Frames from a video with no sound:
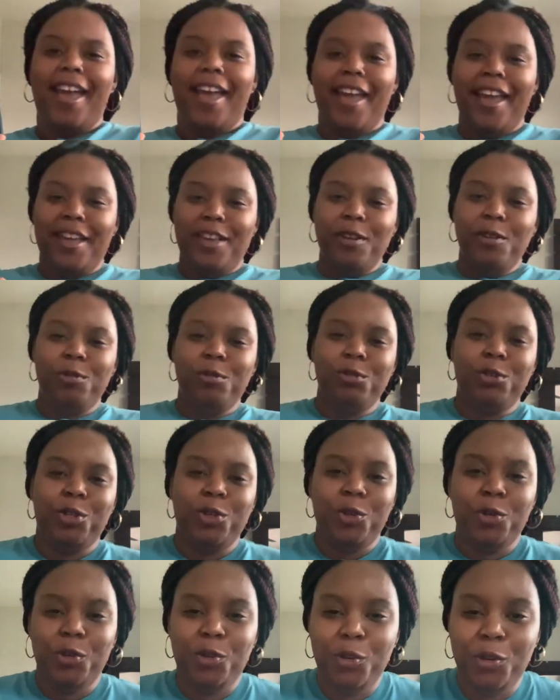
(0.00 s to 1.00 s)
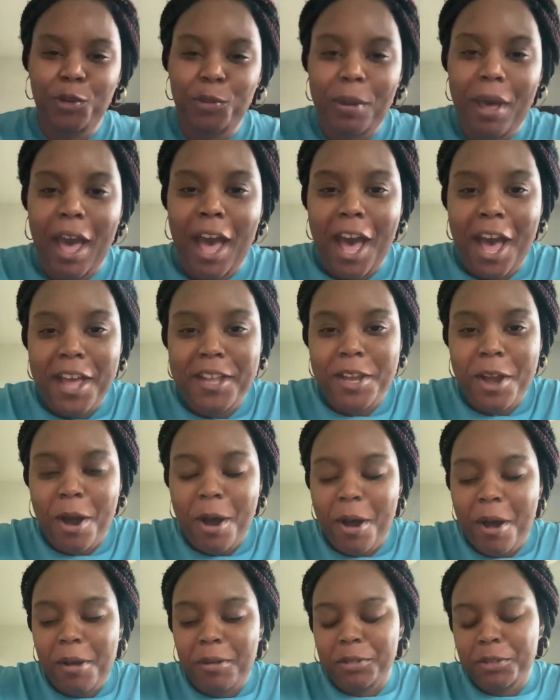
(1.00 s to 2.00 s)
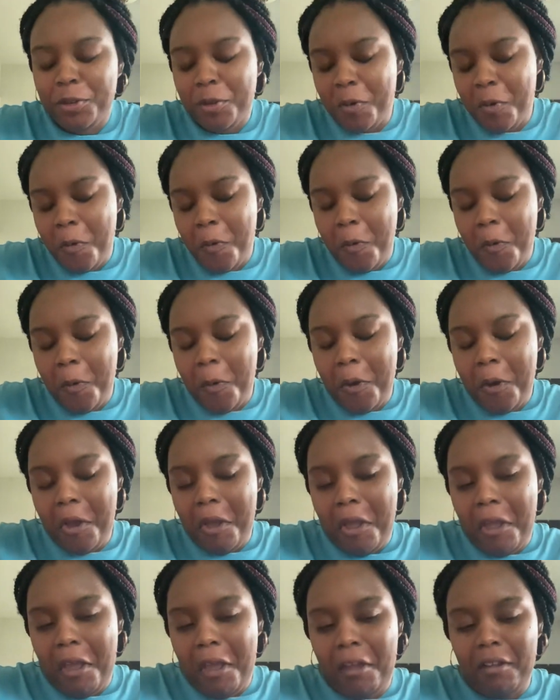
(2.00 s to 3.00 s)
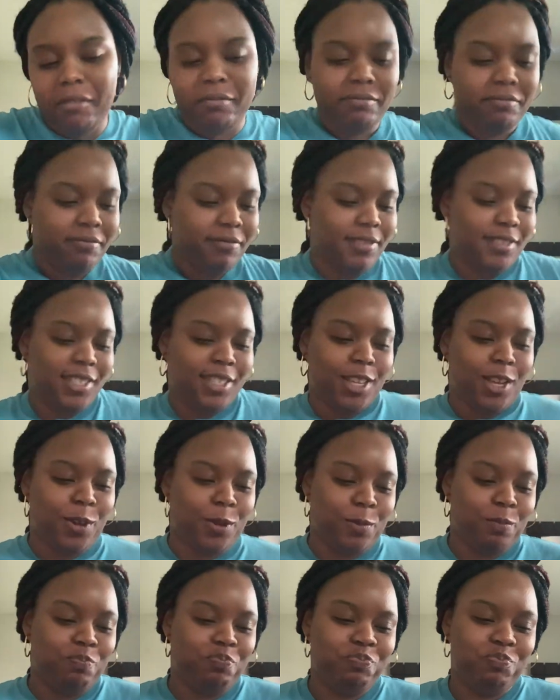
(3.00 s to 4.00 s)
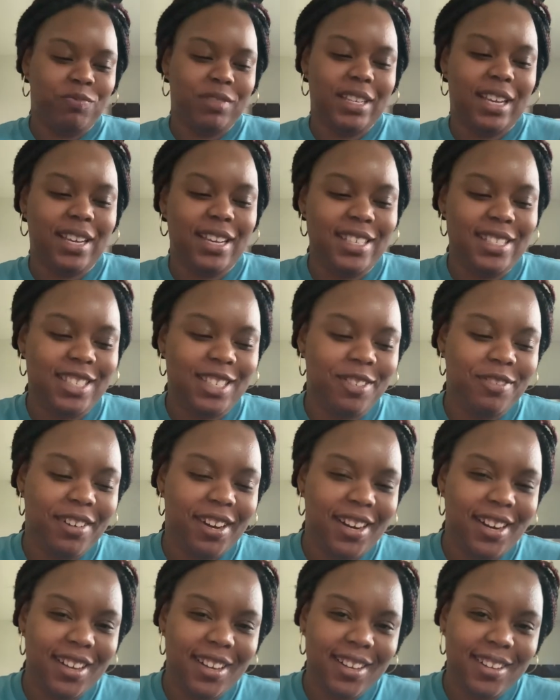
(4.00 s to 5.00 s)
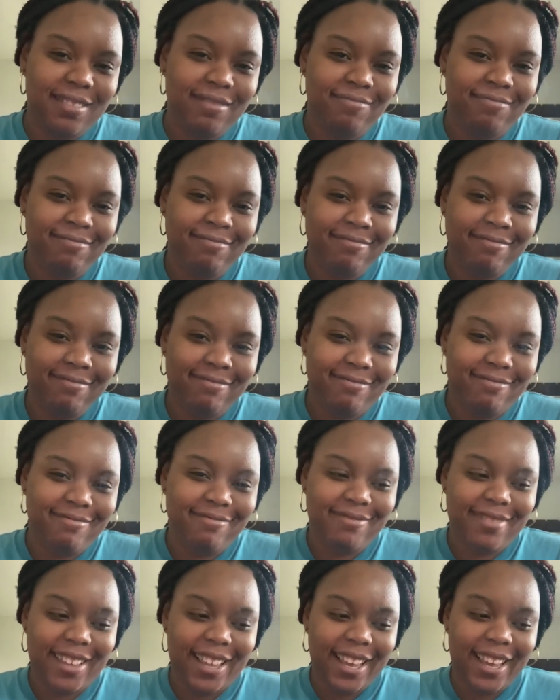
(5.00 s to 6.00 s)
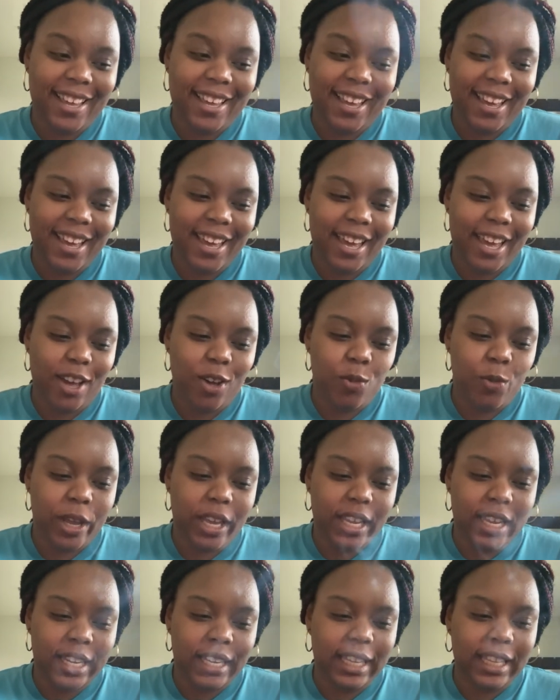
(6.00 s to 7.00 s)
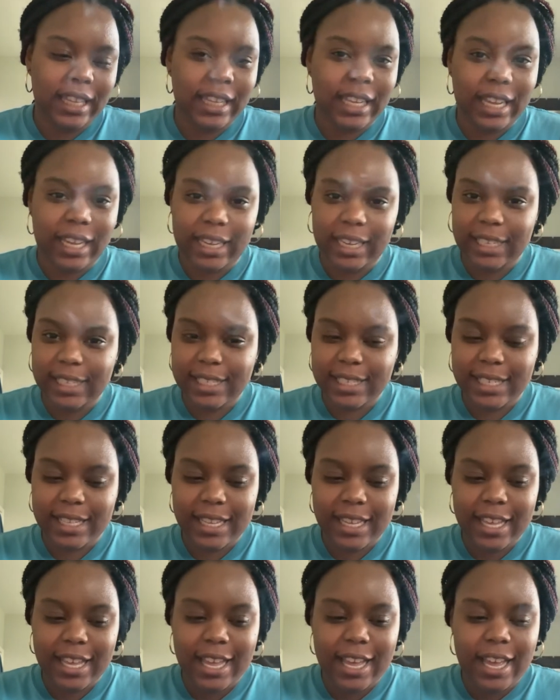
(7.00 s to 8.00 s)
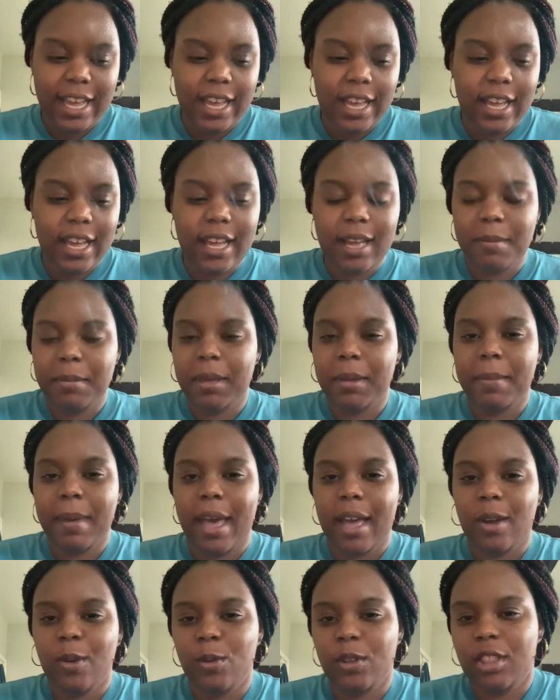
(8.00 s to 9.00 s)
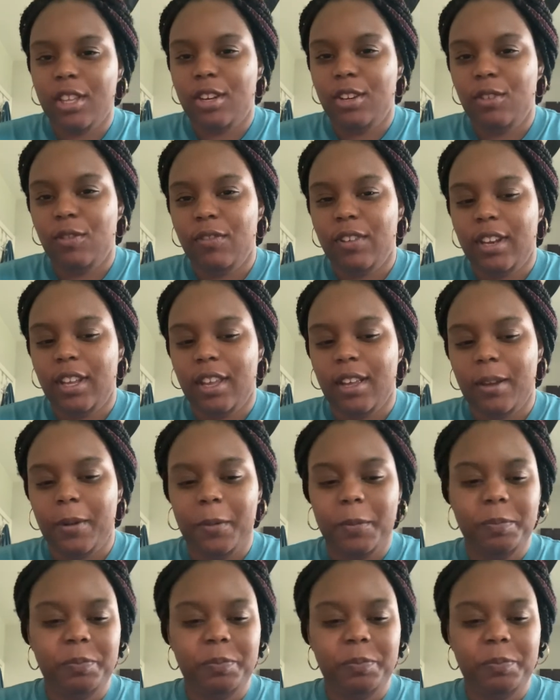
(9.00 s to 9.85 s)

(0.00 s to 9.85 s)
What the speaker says: Hey YouTube, how y'all doing? So it's Loretta, aka Awakening Light, coming back with a new video.